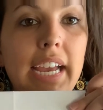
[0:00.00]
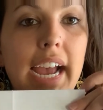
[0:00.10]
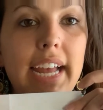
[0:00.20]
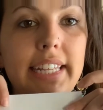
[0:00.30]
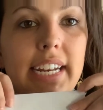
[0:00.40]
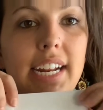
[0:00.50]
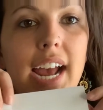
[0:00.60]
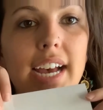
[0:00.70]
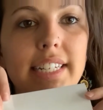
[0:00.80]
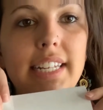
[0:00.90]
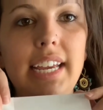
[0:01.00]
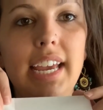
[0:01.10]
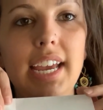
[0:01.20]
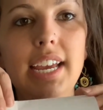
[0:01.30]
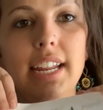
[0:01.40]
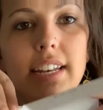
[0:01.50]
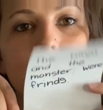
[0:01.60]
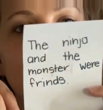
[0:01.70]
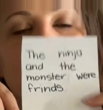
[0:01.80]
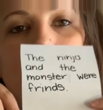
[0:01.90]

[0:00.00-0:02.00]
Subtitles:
And then it has the end.